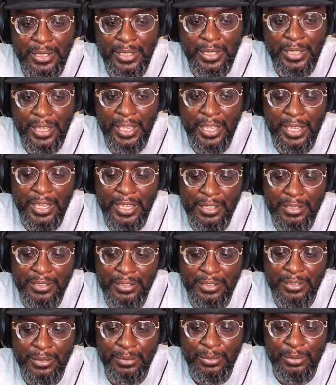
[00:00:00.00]
And,
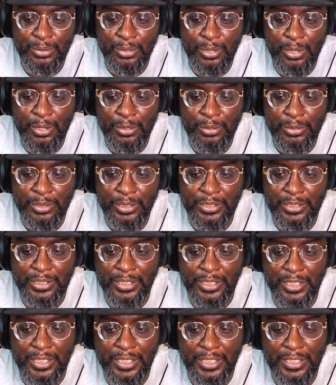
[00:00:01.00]
it's
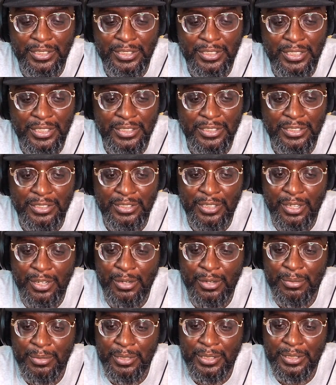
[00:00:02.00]
the in-season
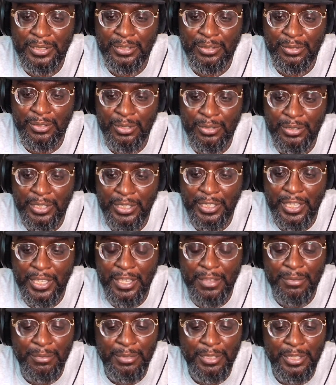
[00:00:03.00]
tournament, they
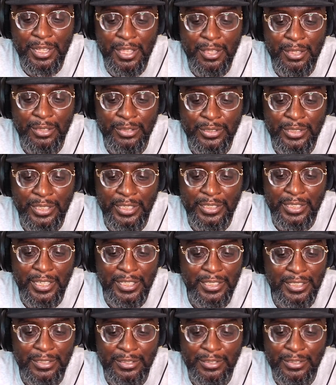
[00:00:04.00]
gave them a loss that they
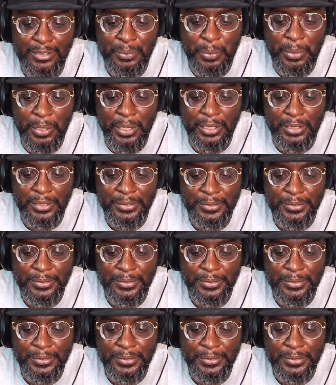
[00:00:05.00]
didn't expect.